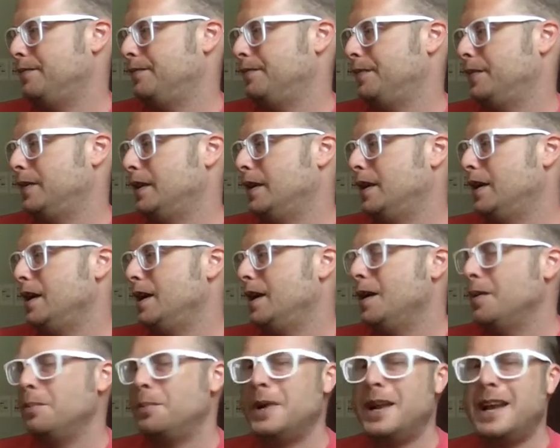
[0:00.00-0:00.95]

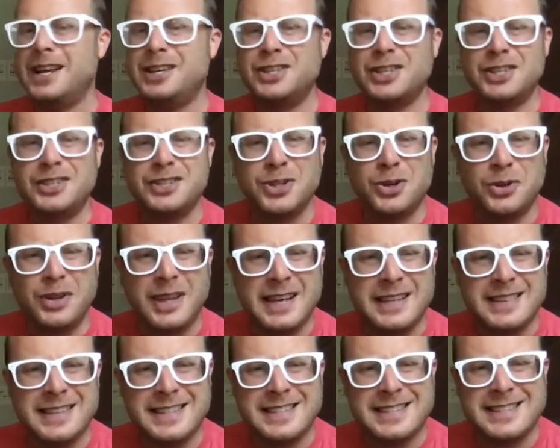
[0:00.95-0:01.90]
But I just don't like
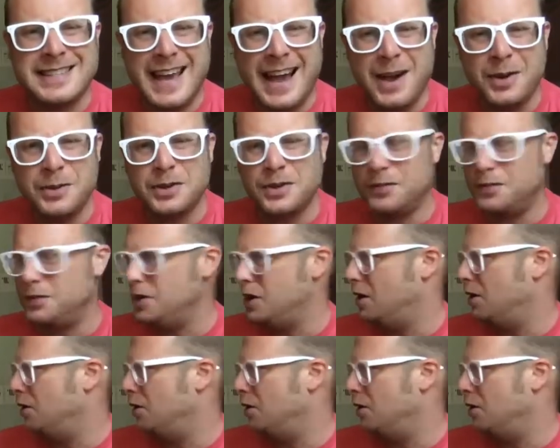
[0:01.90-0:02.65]
the sound of no.